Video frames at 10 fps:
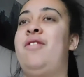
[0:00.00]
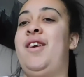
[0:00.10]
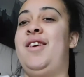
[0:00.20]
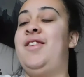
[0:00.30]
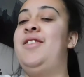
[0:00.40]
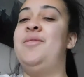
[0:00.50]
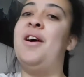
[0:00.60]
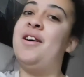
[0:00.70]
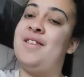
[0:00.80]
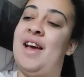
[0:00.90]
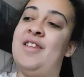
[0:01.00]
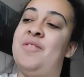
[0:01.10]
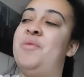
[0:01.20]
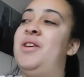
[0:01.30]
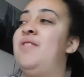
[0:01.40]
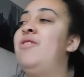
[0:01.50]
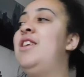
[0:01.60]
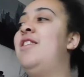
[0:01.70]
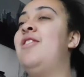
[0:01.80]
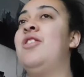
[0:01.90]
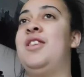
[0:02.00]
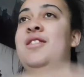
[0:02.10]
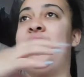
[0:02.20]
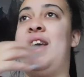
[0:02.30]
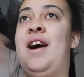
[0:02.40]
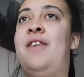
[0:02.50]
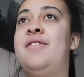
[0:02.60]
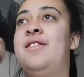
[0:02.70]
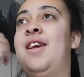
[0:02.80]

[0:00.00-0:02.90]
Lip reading: didn't do architect, but it's really nice looking inside their houses,